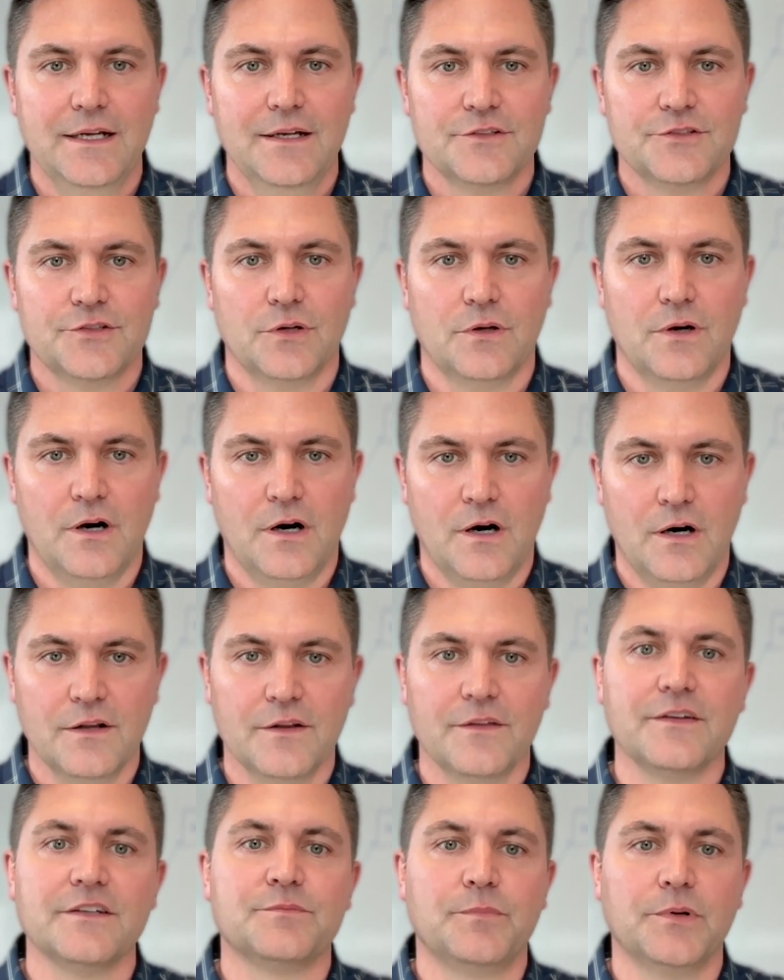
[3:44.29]
So all
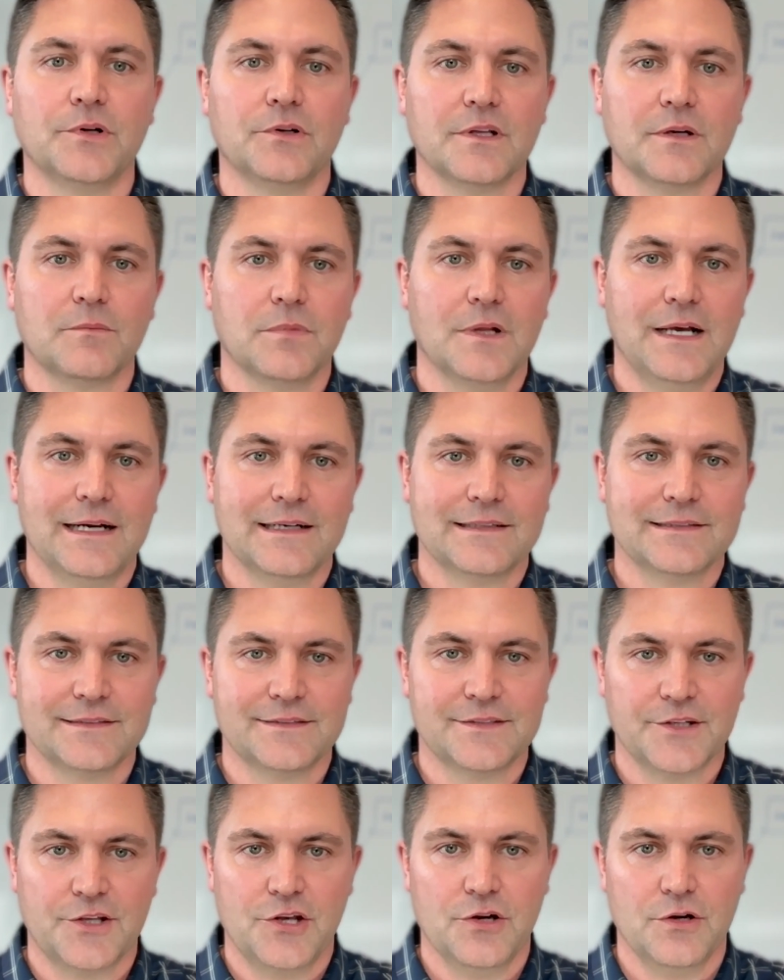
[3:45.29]
of these building blocks of
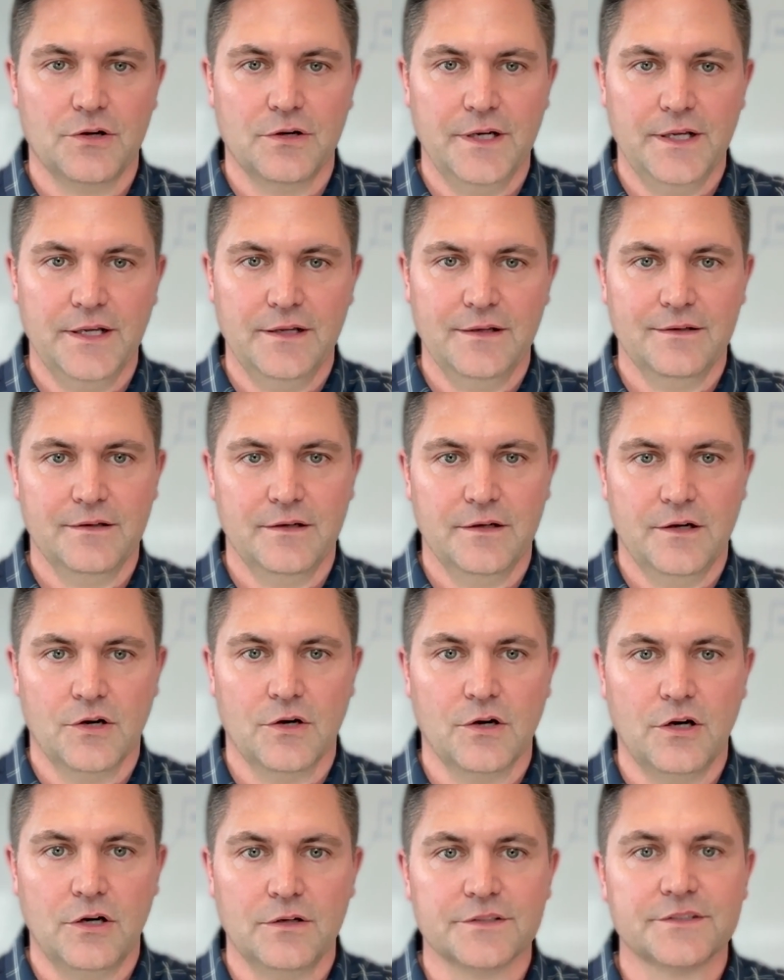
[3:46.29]
security
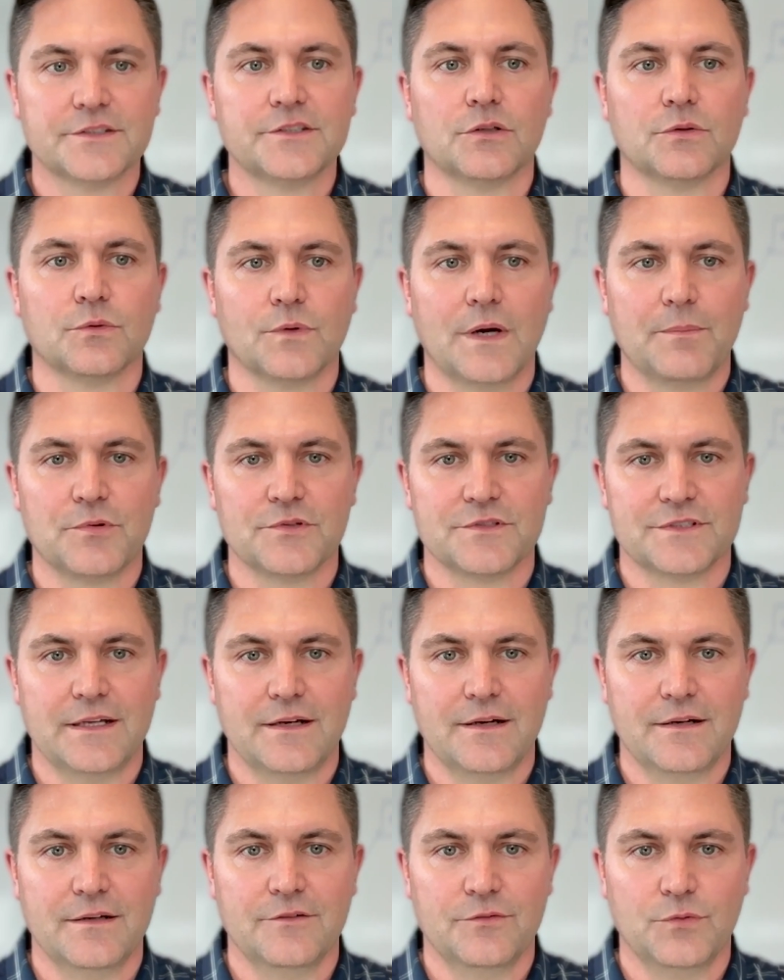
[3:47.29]
are all still
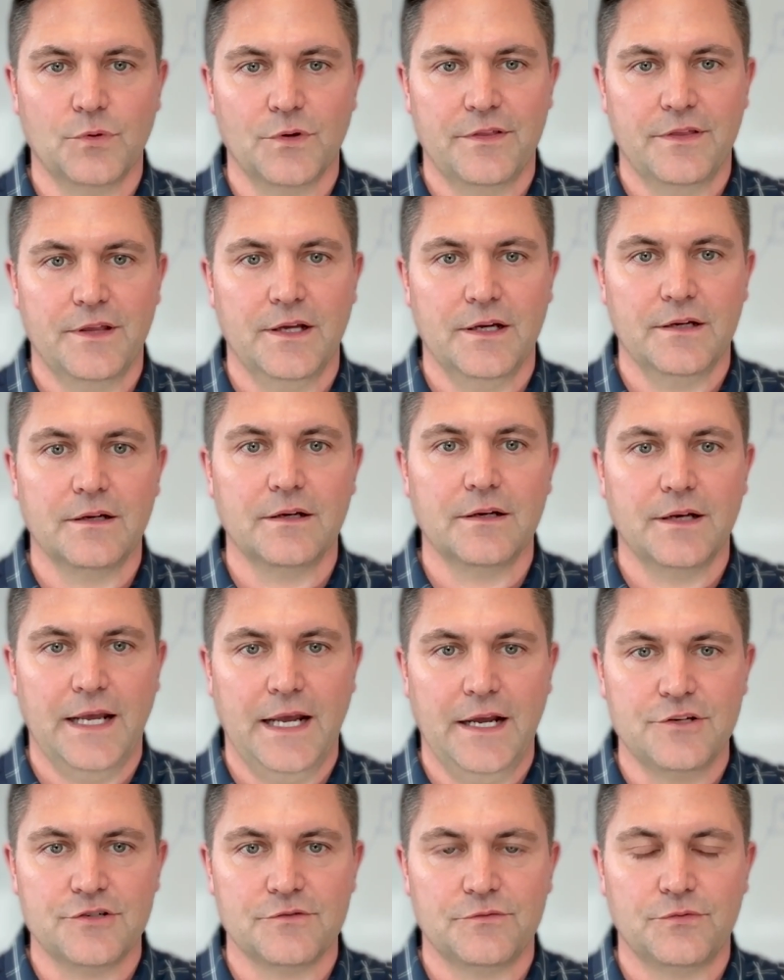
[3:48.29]
representative within
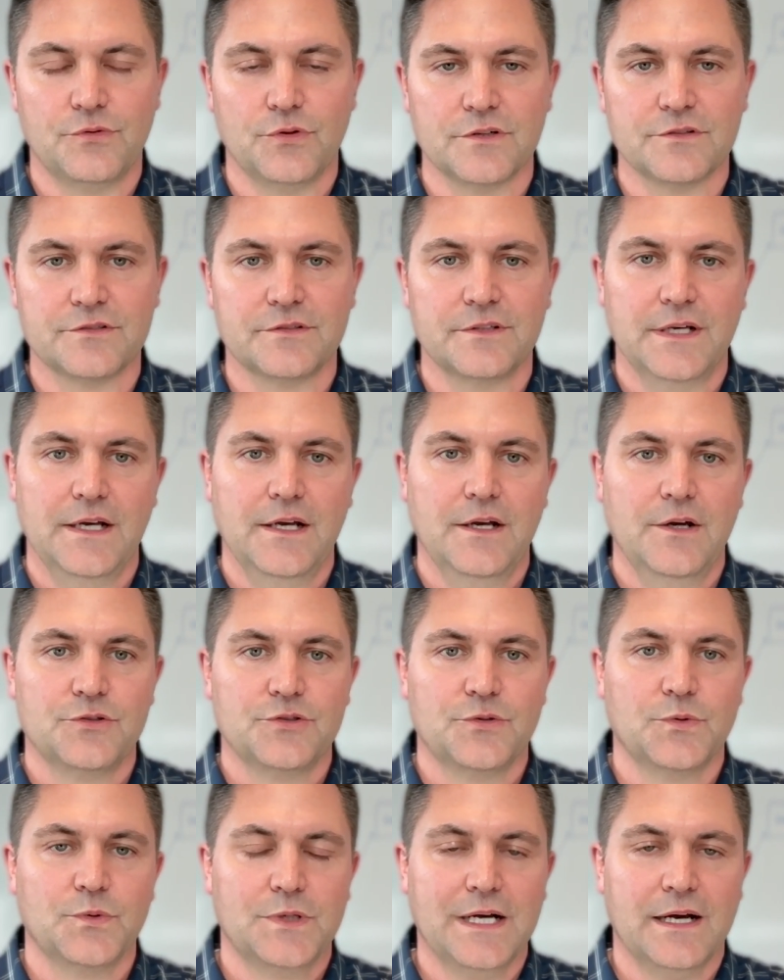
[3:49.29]
Agentforce.
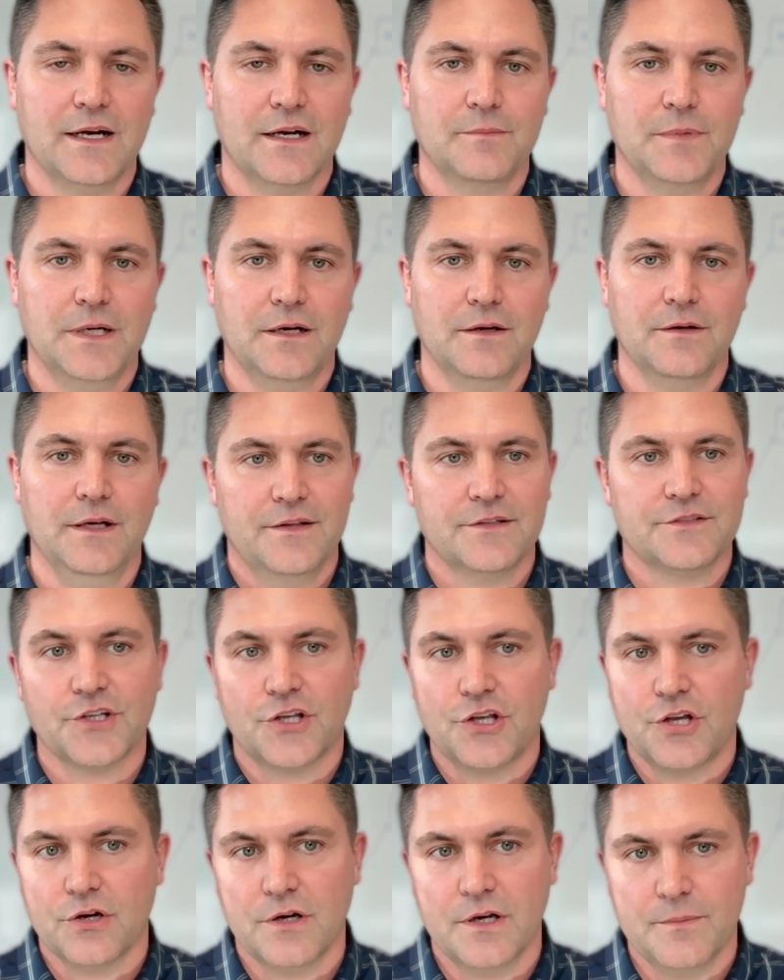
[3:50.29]
So we talk about the
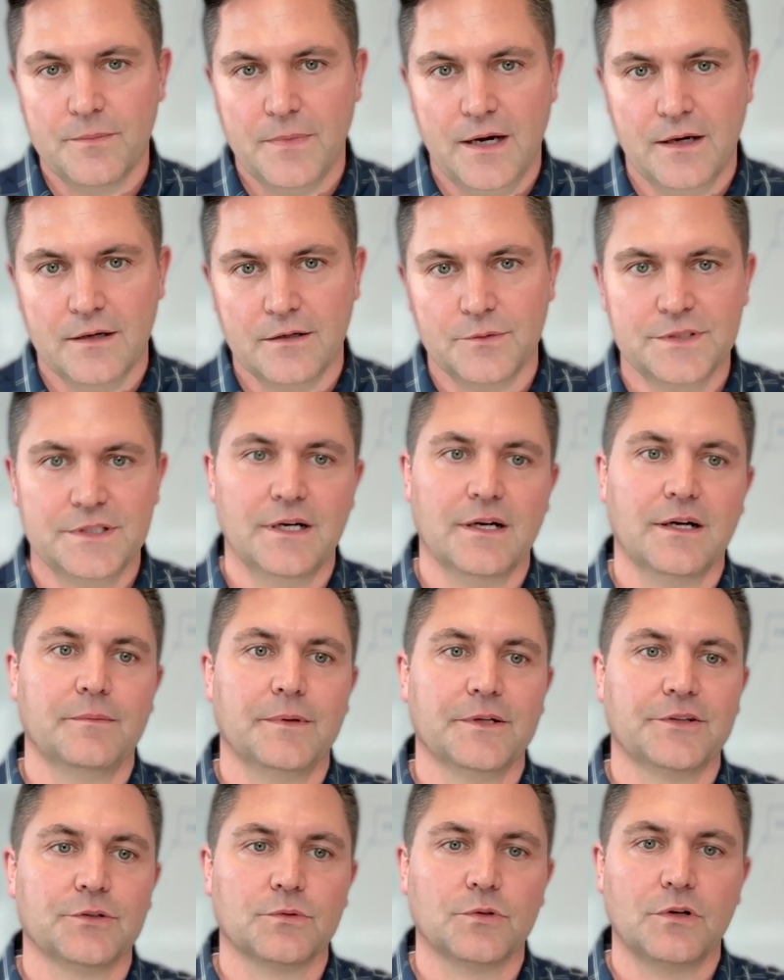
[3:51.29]
security model, we talk
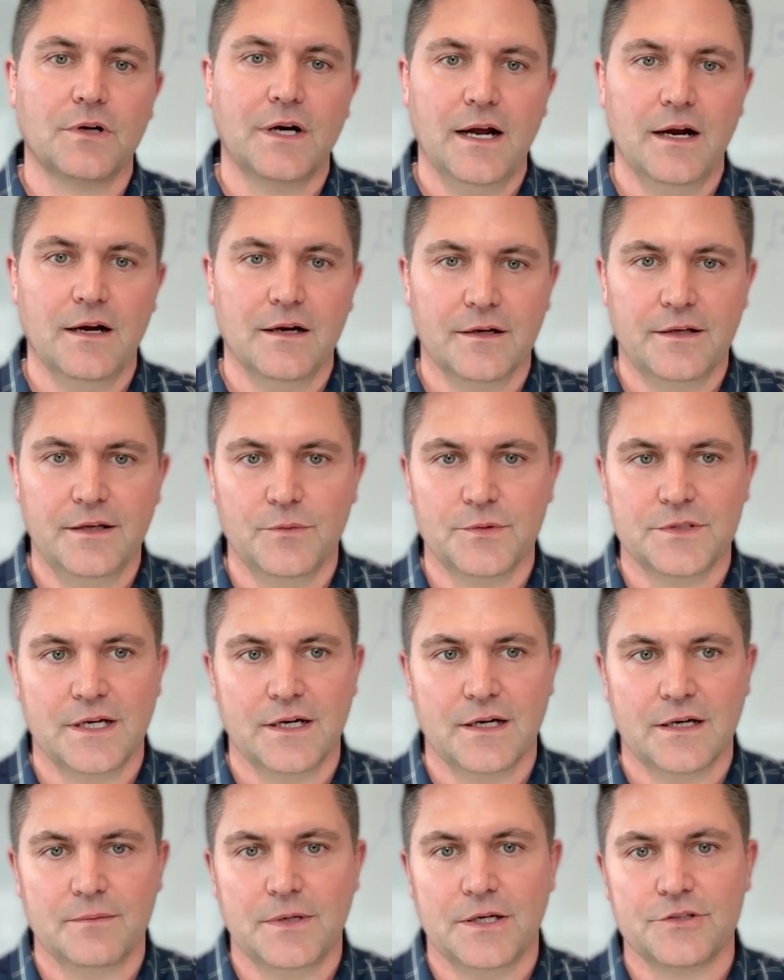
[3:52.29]
about the role hierarchy, we
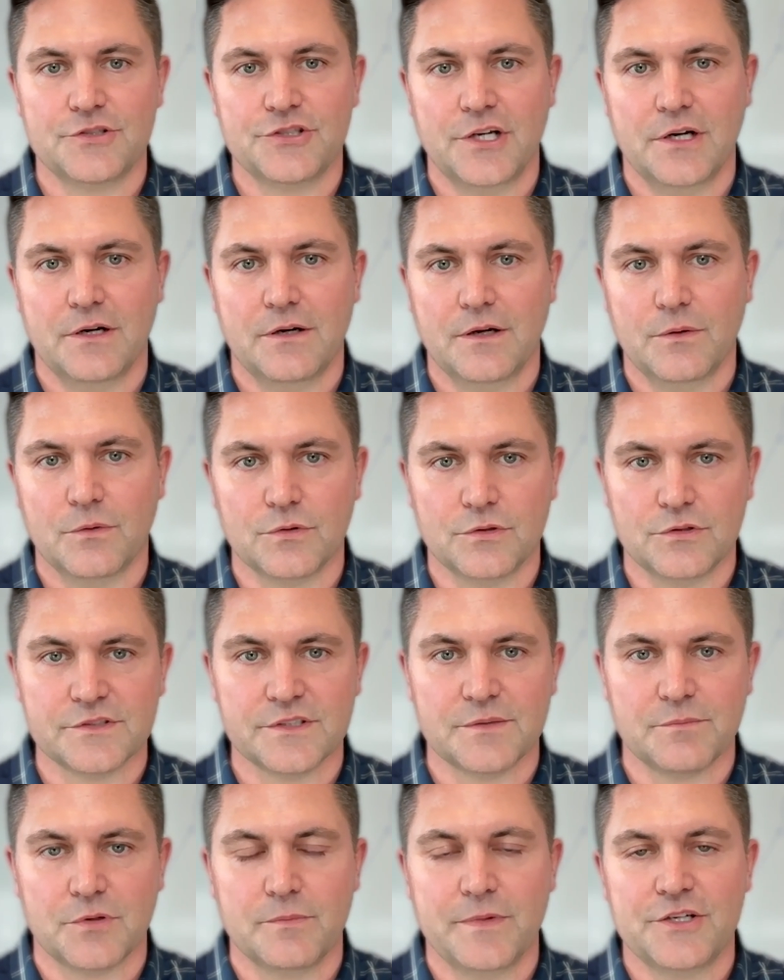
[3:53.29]
talk about sharing
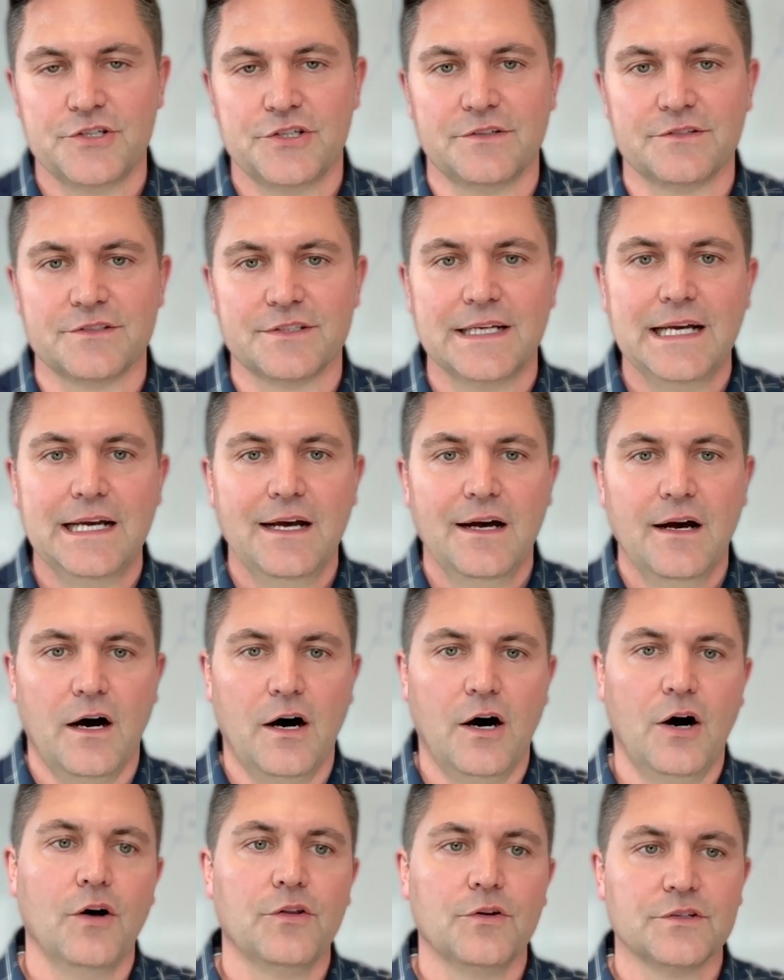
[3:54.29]
roles and permissions.
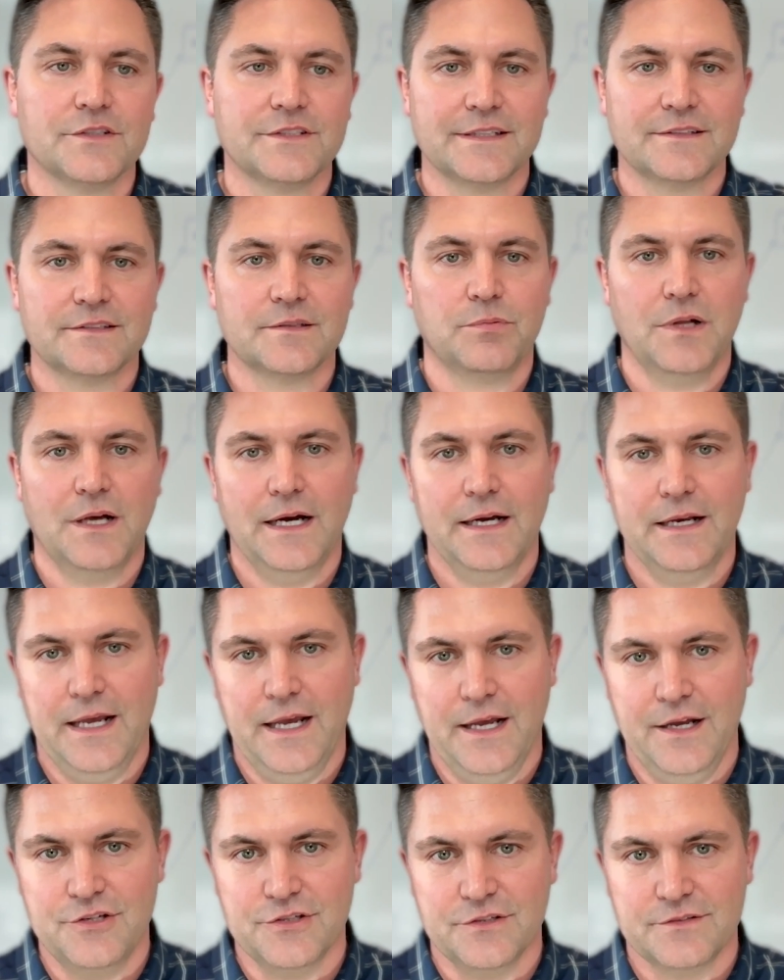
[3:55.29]
All those things apply
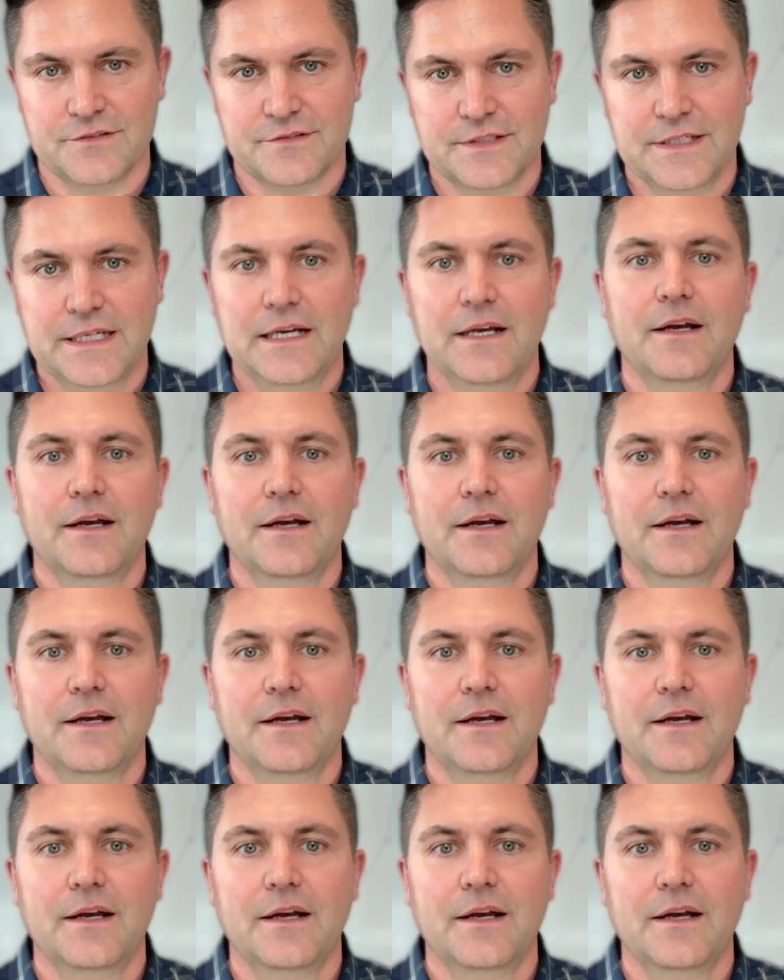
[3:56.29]
to agents.